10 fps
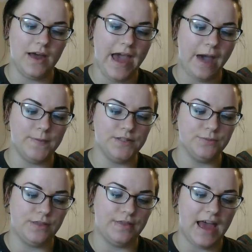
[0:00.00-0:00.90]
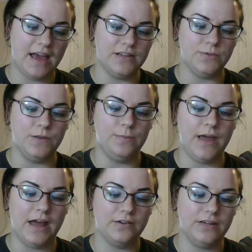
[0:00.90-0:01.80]
happens with that is when the
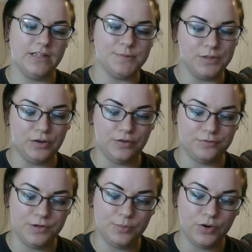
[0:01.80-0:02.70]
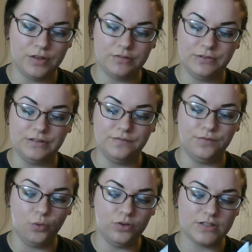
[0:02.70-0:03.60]
battery is below 3.3
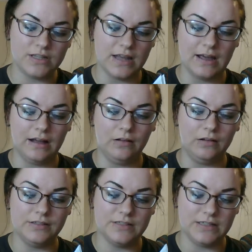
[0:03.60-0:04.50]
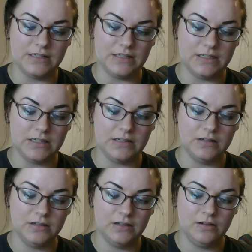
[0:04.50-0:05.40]
volts, the
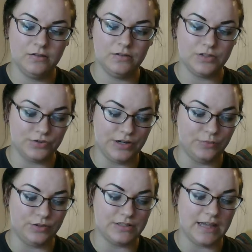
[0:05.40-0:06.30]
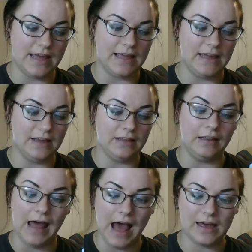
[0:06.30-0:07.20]
LCD screen will say
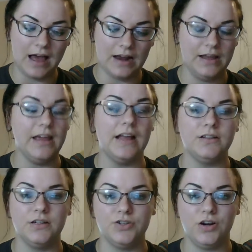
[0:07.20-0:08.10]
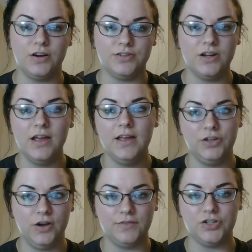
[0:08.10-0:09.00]
lock on it, and to charge,
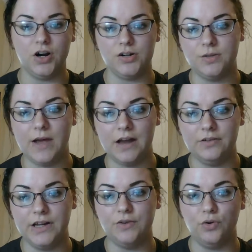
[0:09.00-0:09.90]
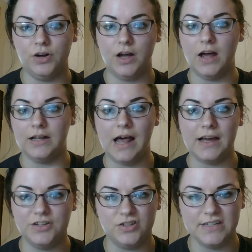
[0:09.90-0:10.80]
you have to charge the battery in order to unlock
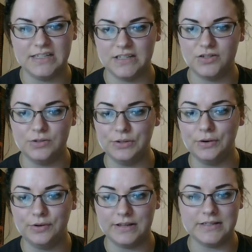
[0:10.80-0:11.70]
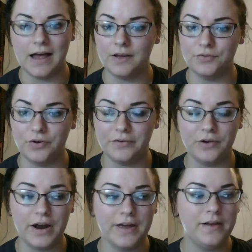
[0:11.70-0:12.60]
it just because it's too low and it's not going to run
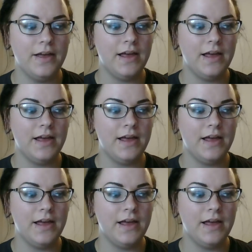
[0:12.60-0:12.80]
right.